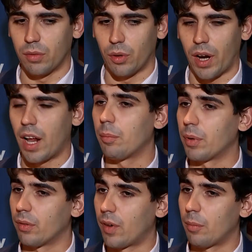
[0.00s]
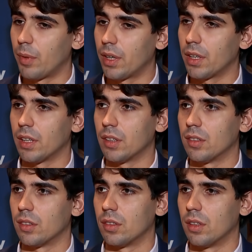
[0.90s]
for helping farmer
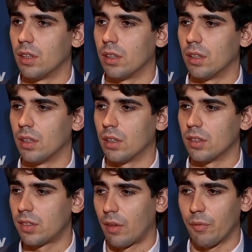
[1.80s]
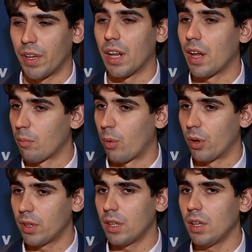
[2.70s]
is uh, something
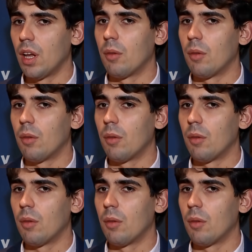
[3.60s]
important,